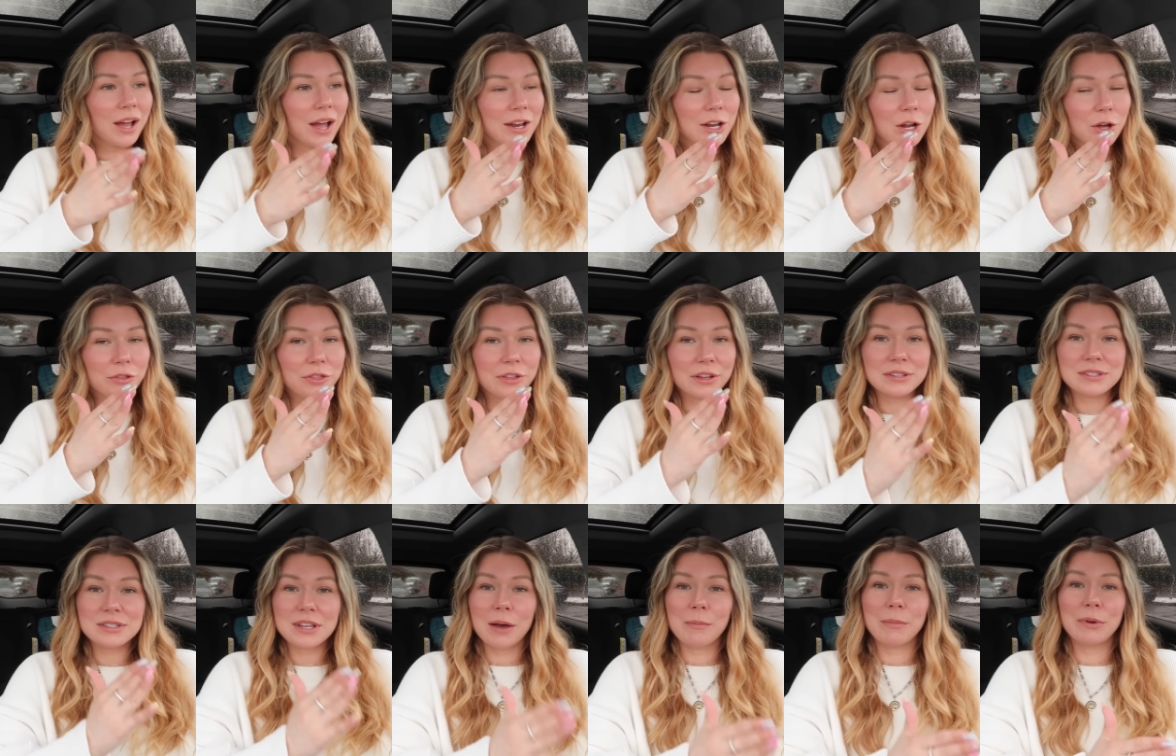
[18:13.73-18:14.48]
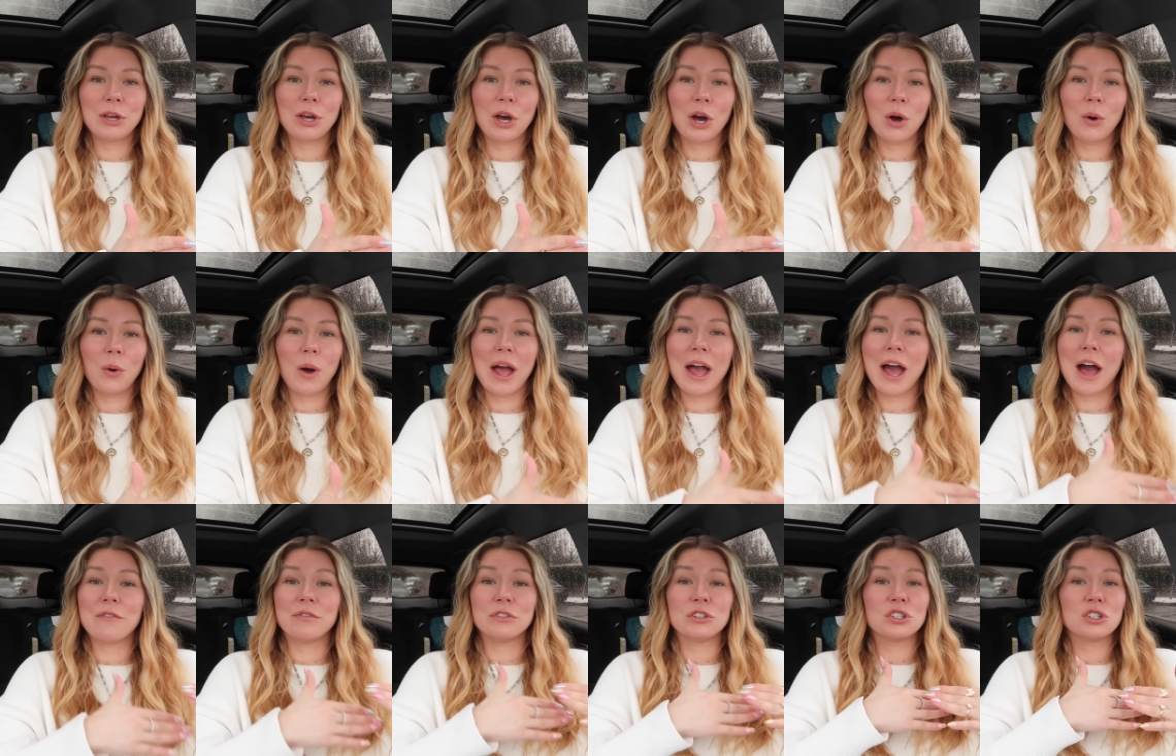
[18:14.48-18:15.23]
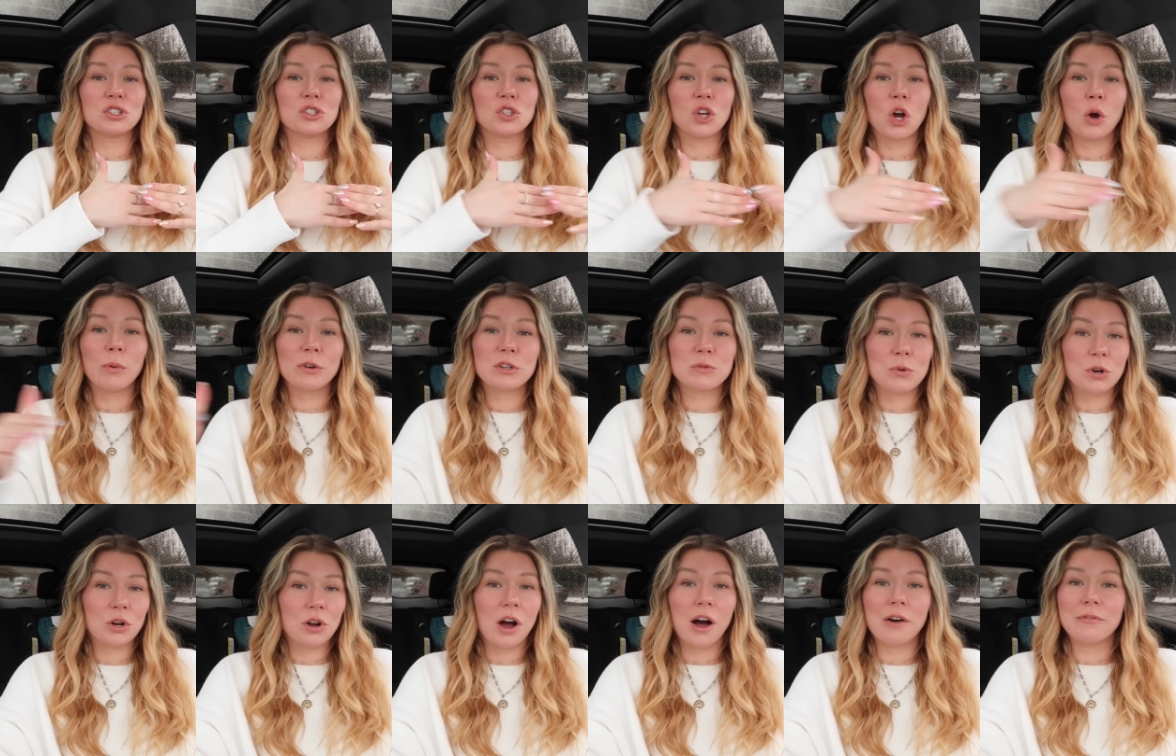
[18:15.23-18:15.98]
I know things come and go. I have so much
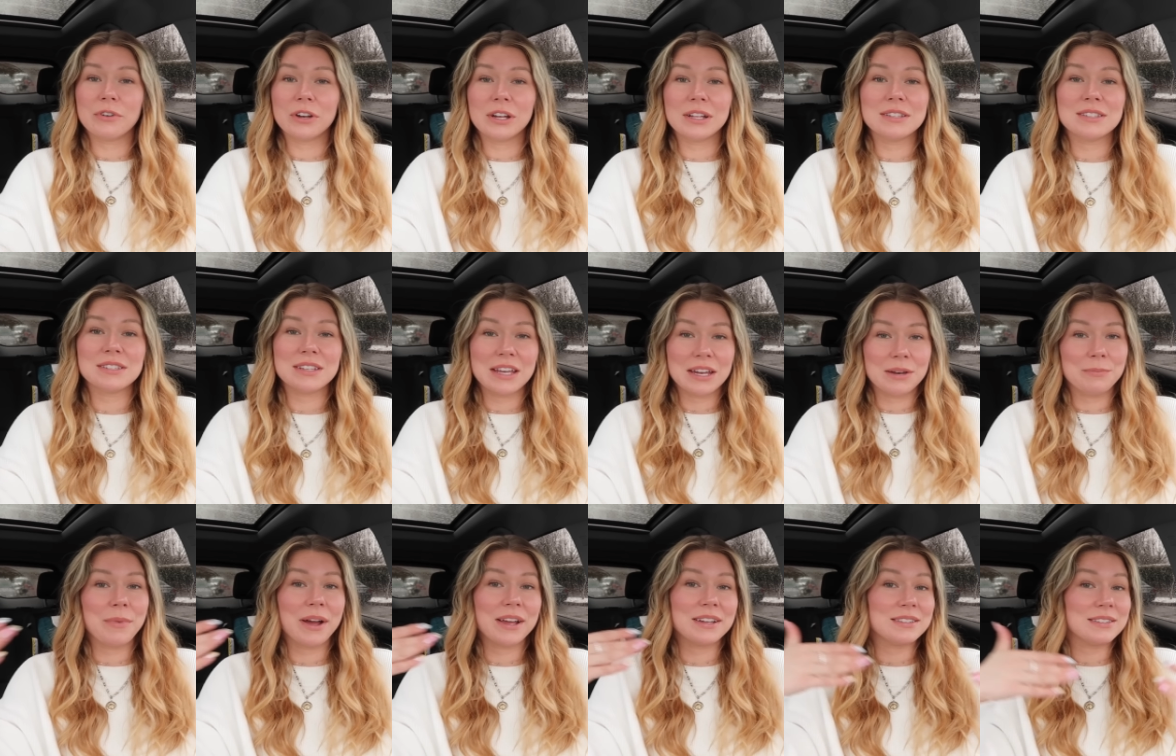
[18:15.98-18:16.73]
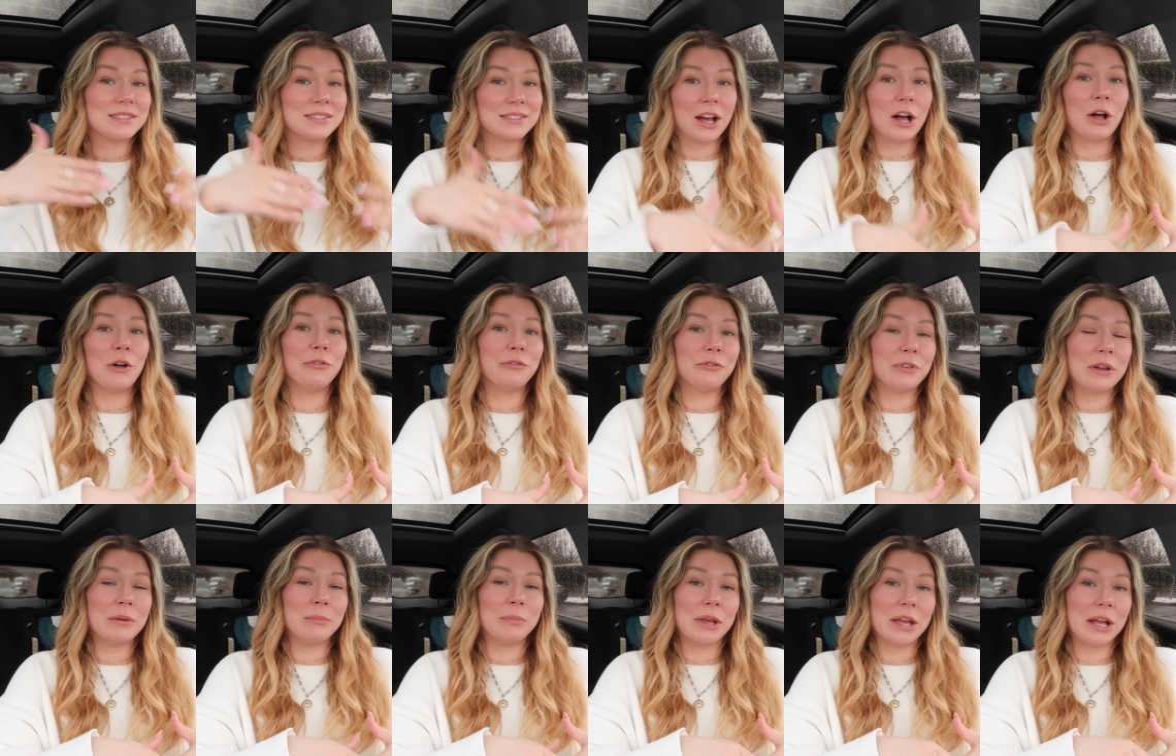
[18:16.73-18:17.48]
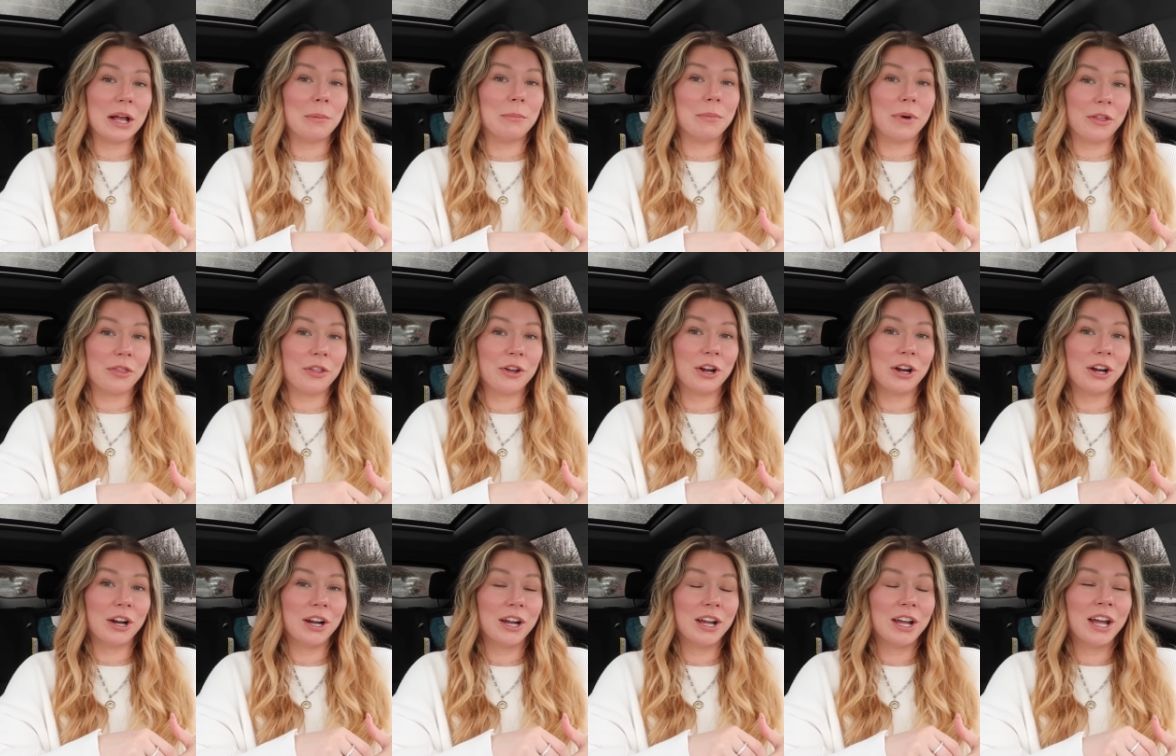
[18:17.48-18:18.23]
more confidence in myself and being a
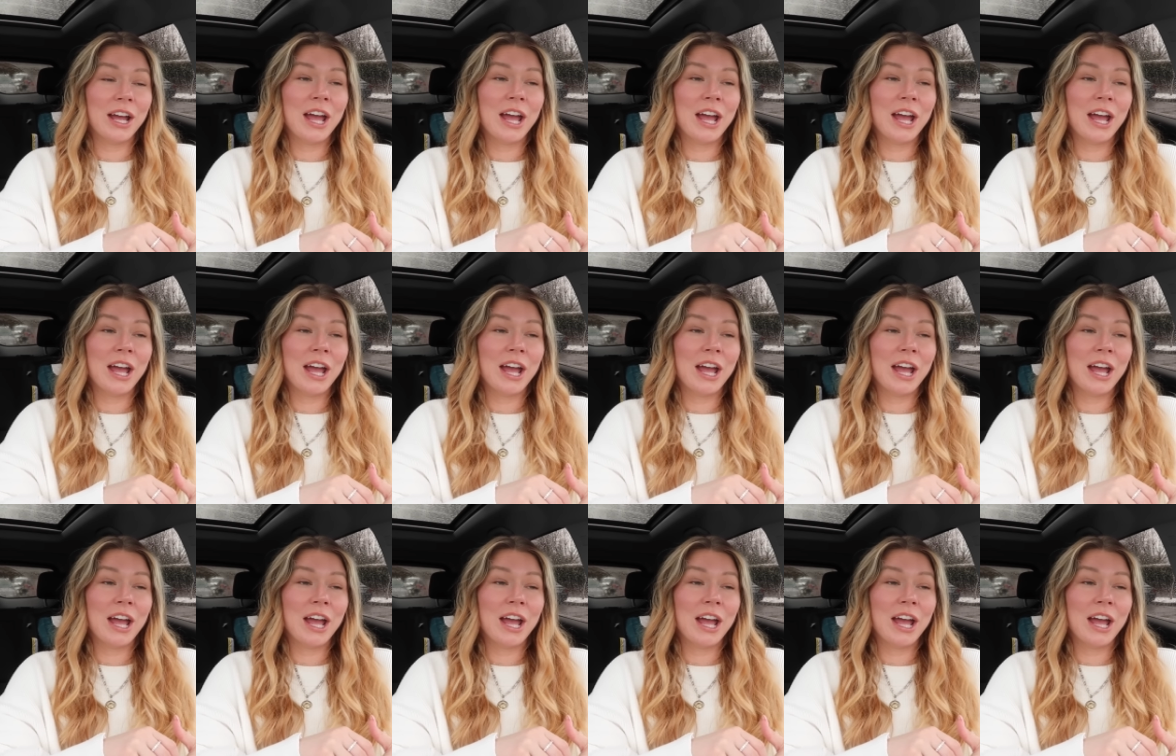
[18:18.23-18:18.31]
mother.